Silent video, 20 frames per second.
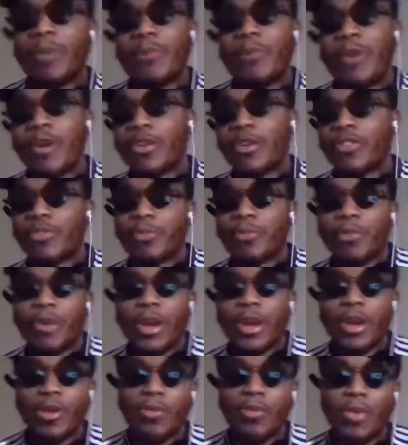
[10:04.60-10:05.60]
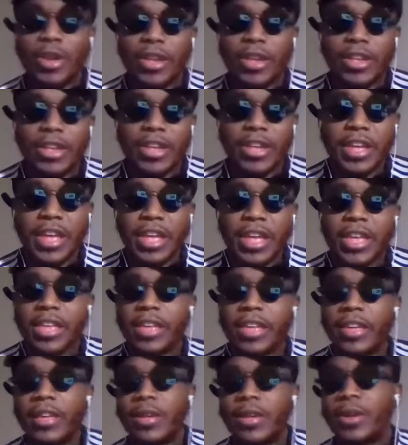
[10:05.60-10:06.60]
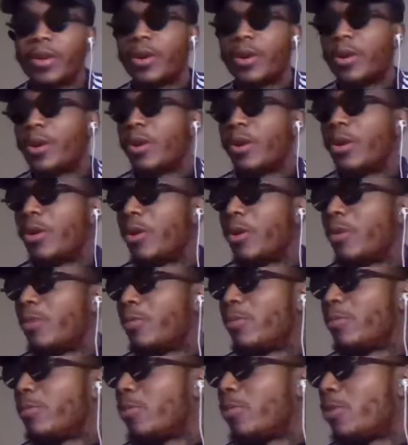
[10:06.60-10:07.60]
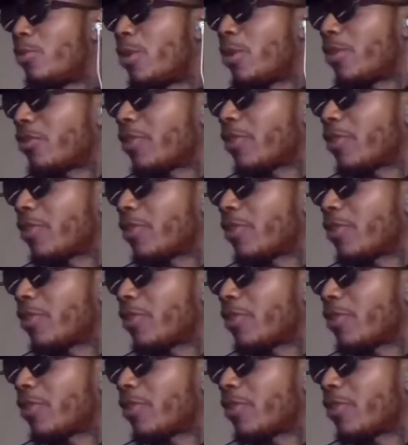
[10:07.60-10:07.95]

Marcus Brown, where he at? Who else